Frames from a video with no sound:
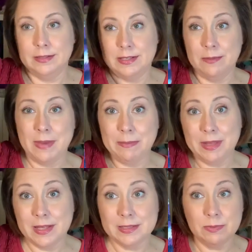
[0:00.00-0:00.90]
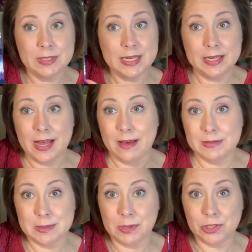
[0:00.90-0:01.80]
So maybe this one didn't have
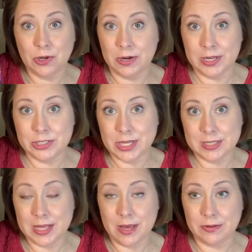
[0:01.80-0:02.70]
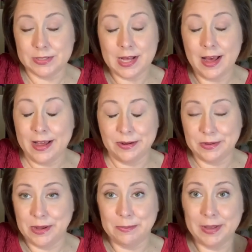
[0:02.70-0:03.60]
as much yardage as the others. I don't
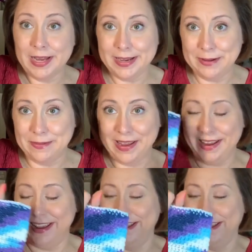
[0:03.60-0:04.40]
know. But anyway,